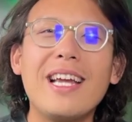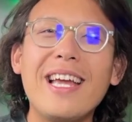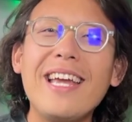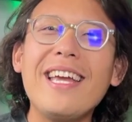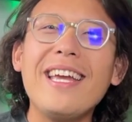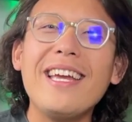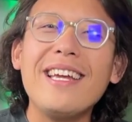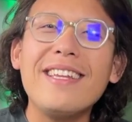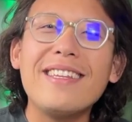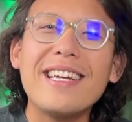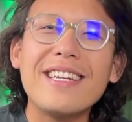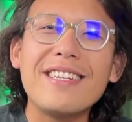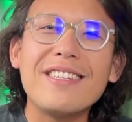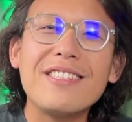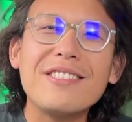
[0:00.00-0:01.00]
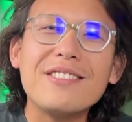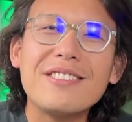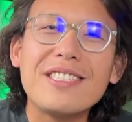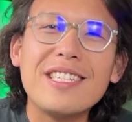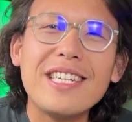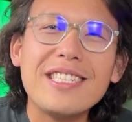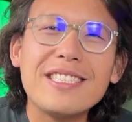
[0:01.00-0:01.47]
And that
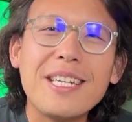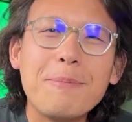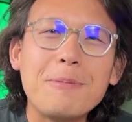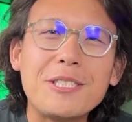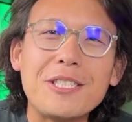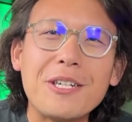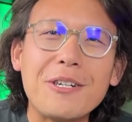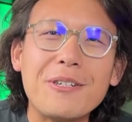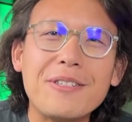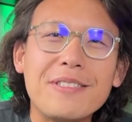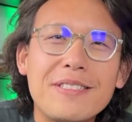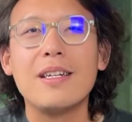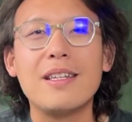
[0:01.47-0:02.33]
concludes today's episode.